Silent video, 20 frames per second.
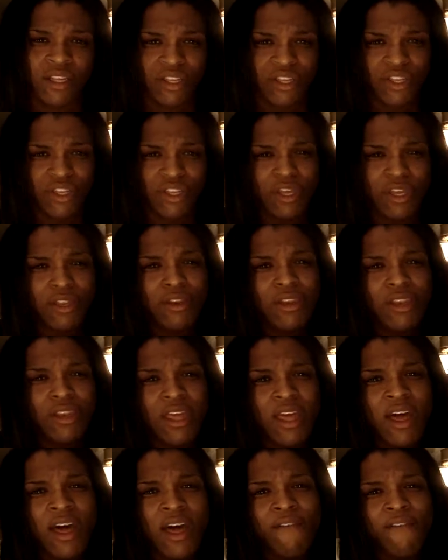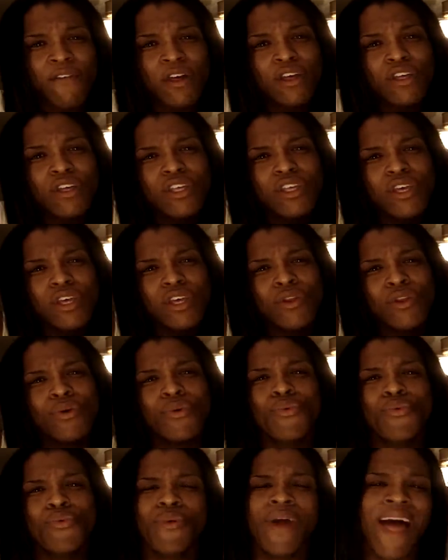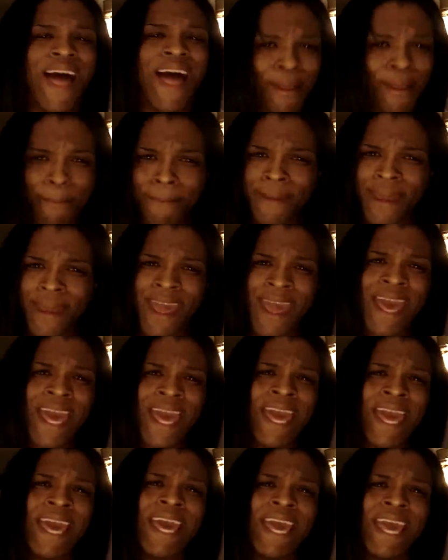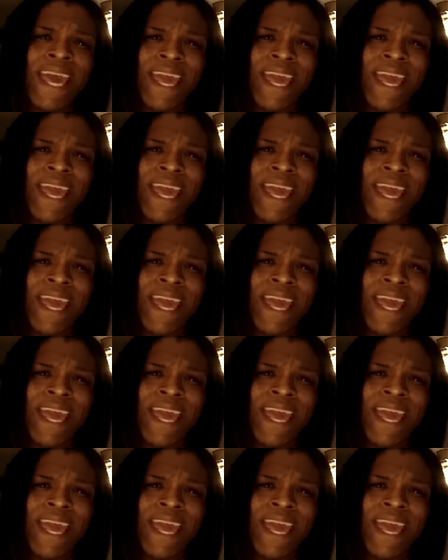You're never good around me.